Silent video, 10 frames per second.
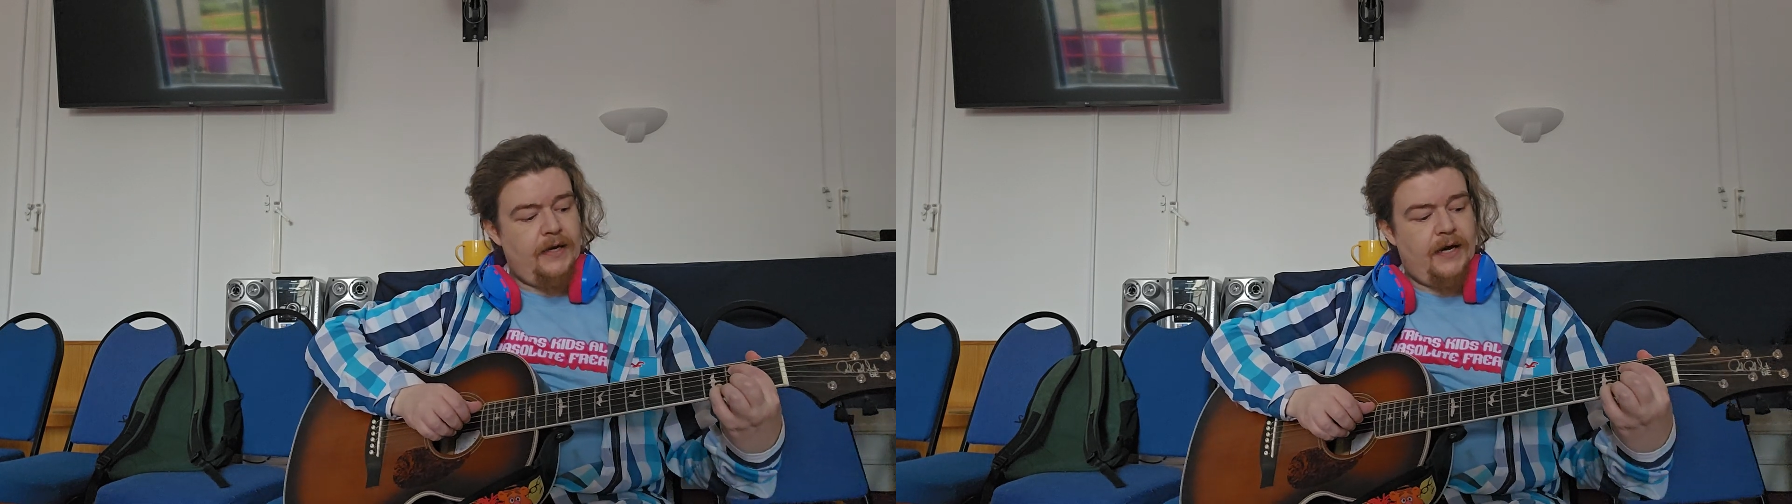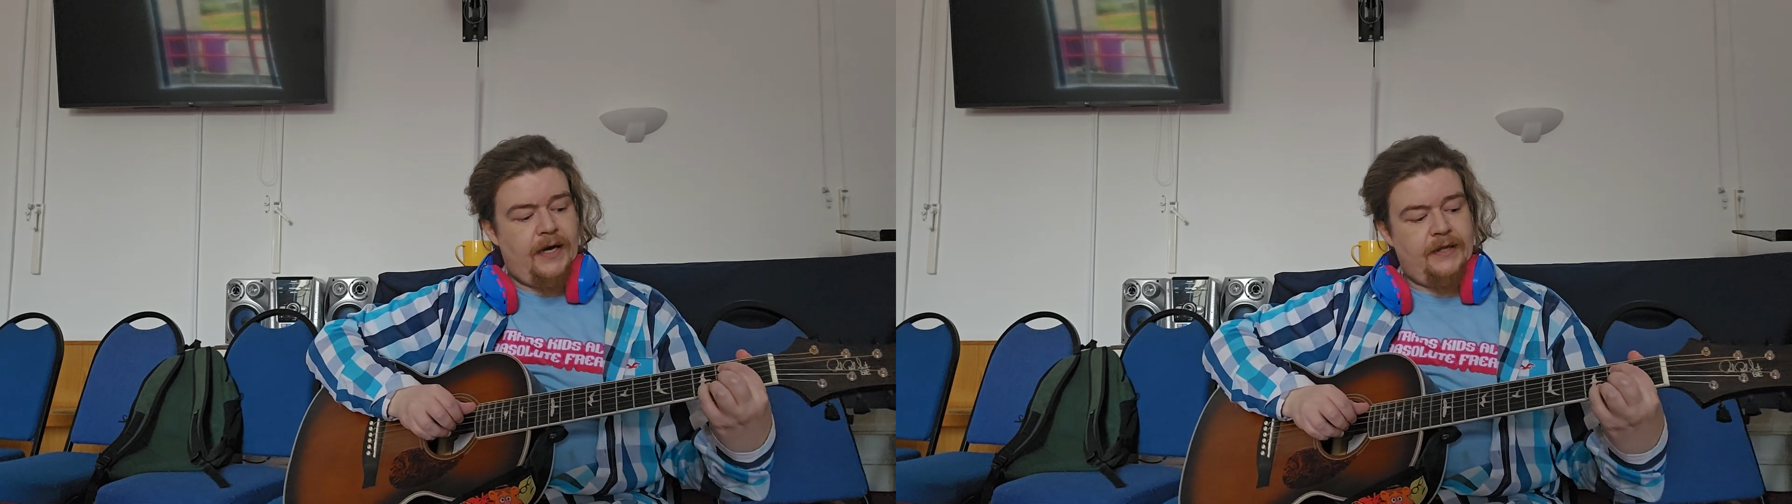
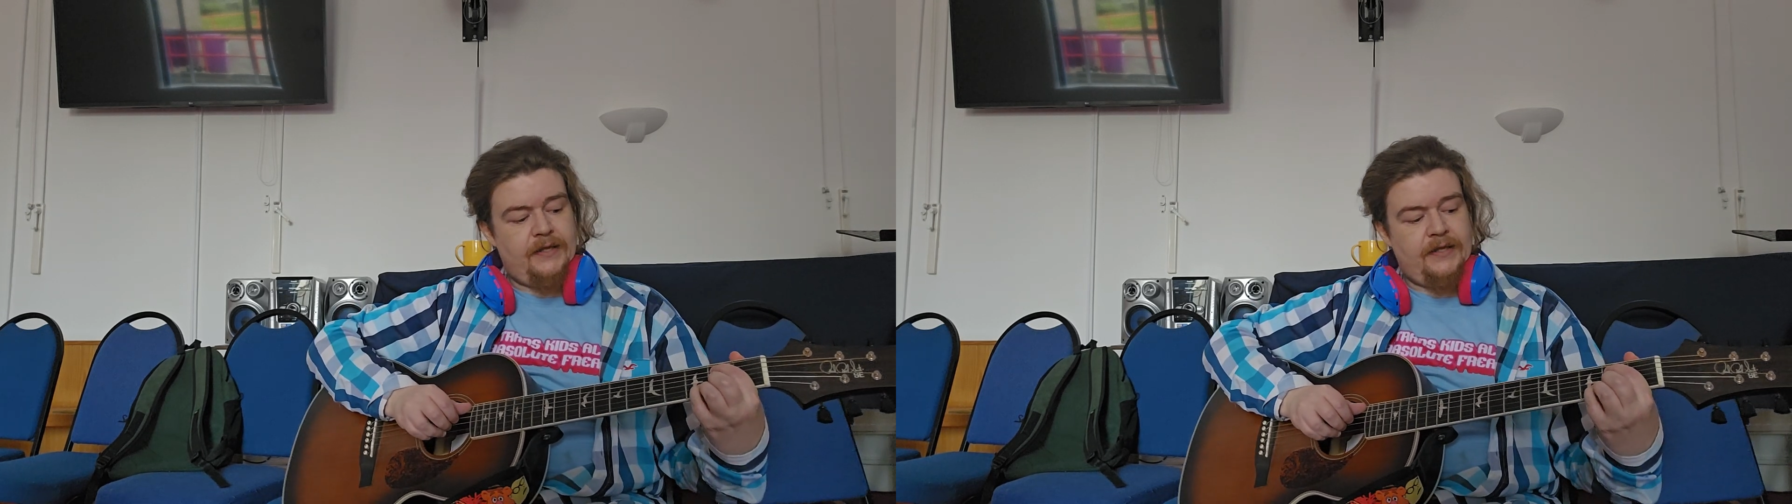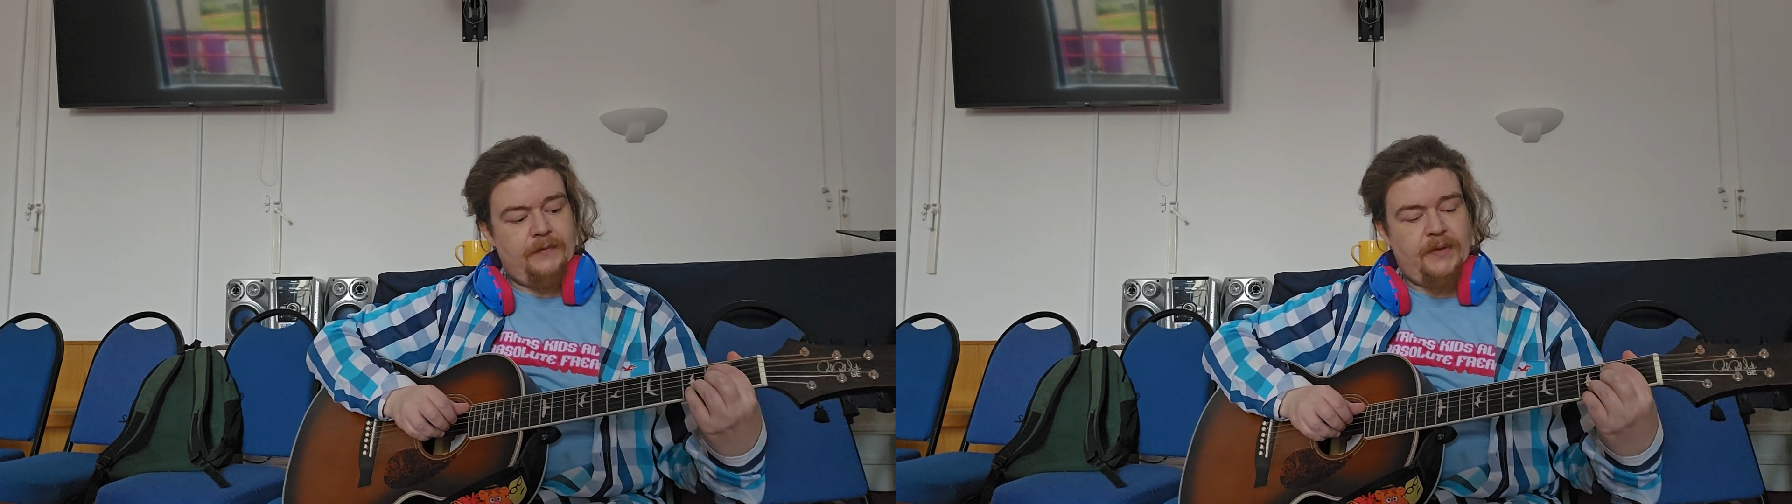and
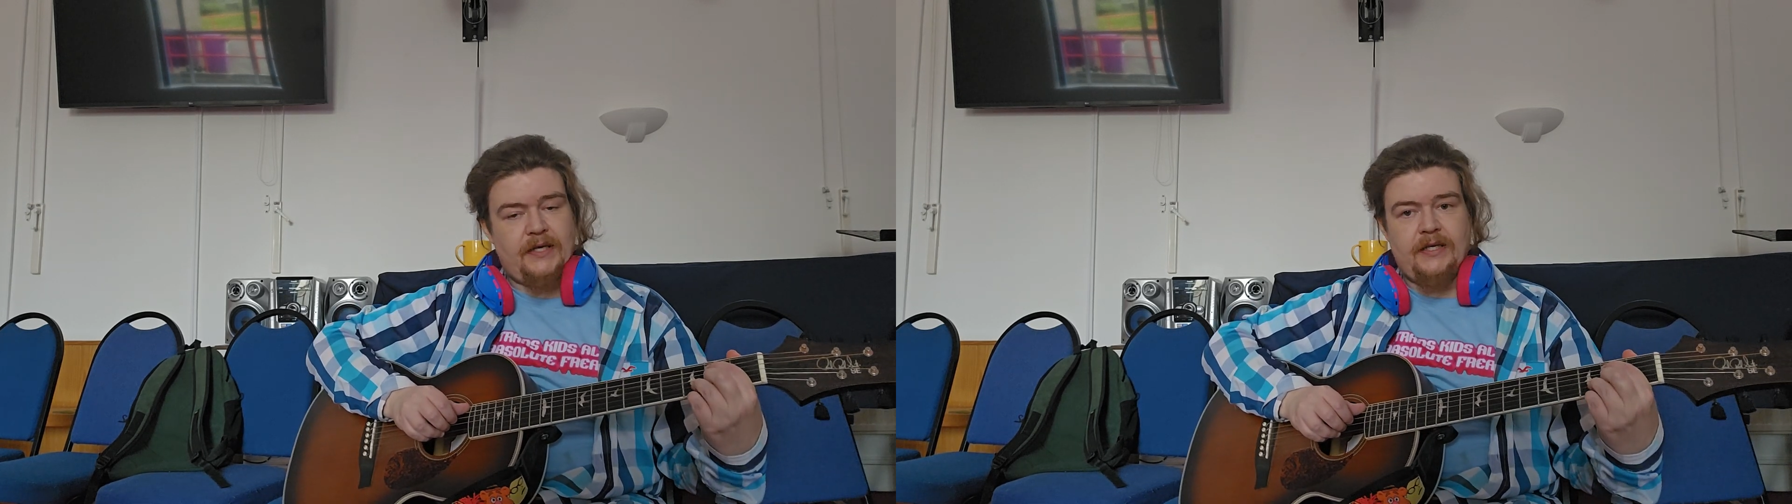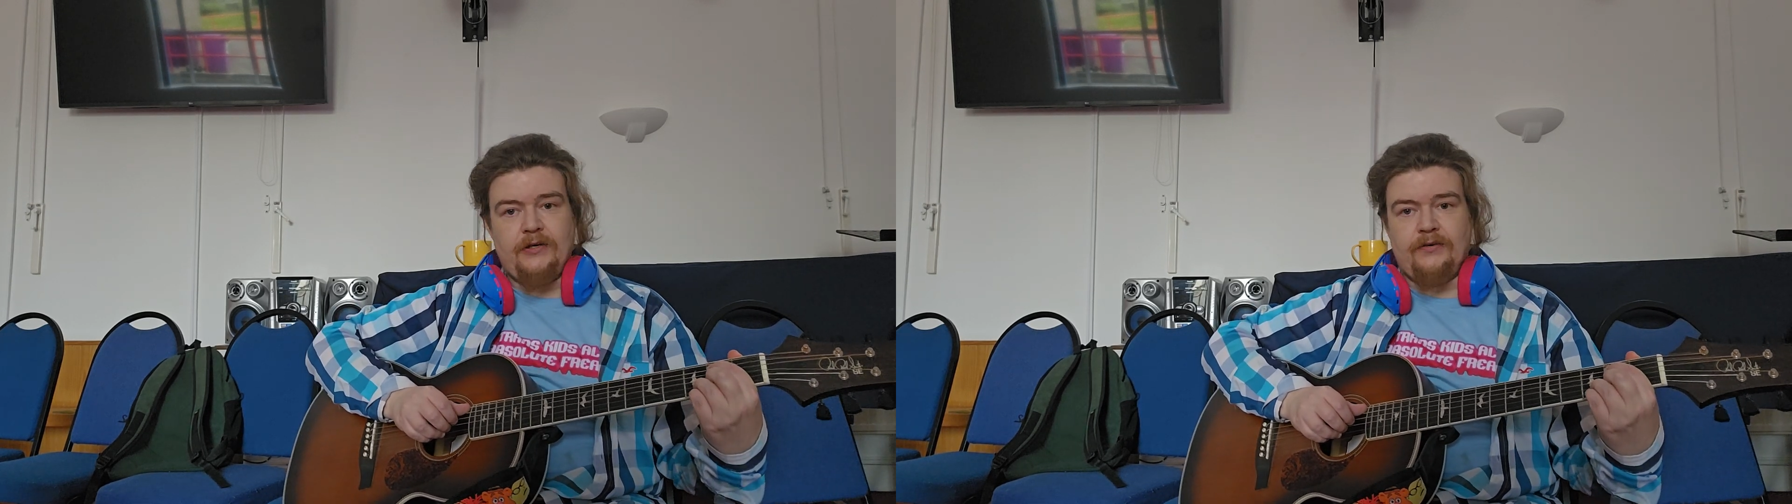the
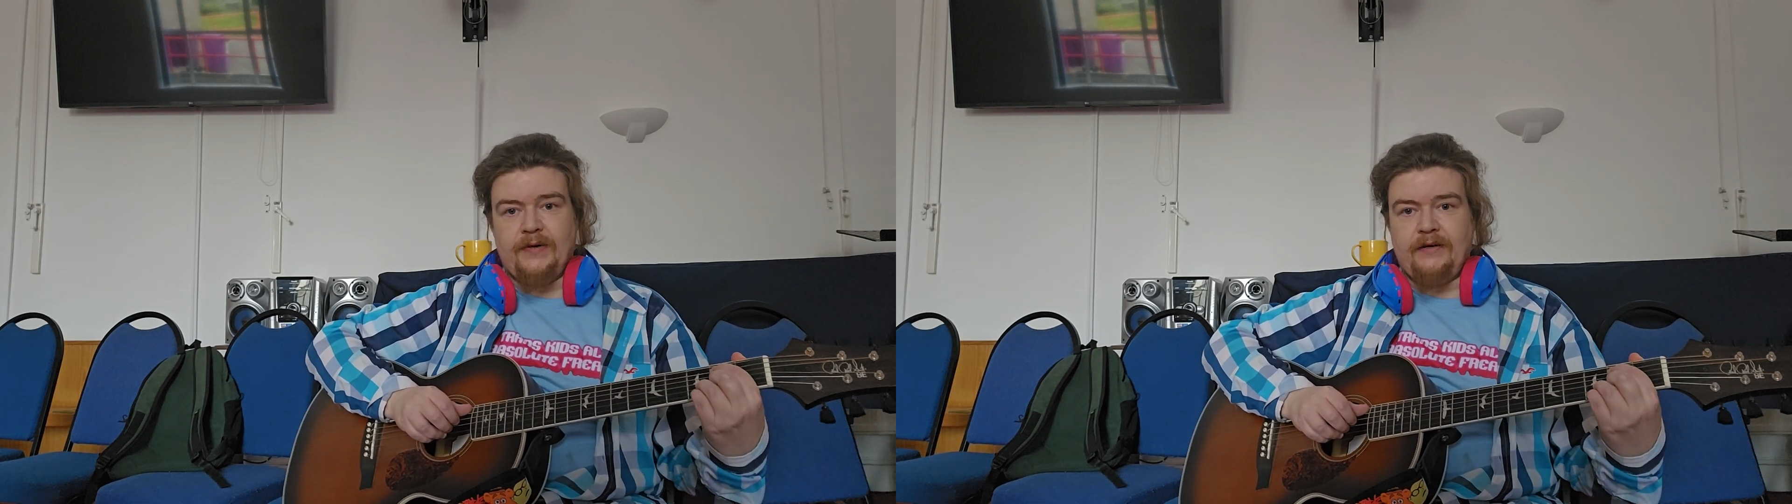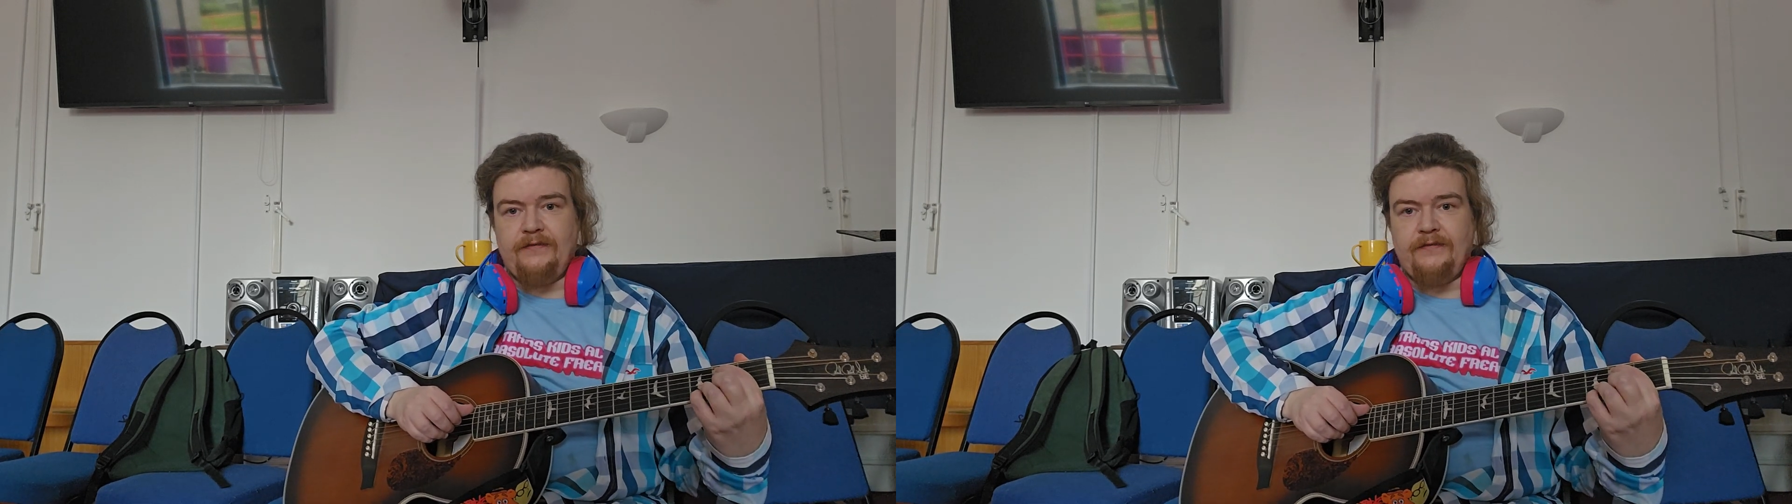pinky or ring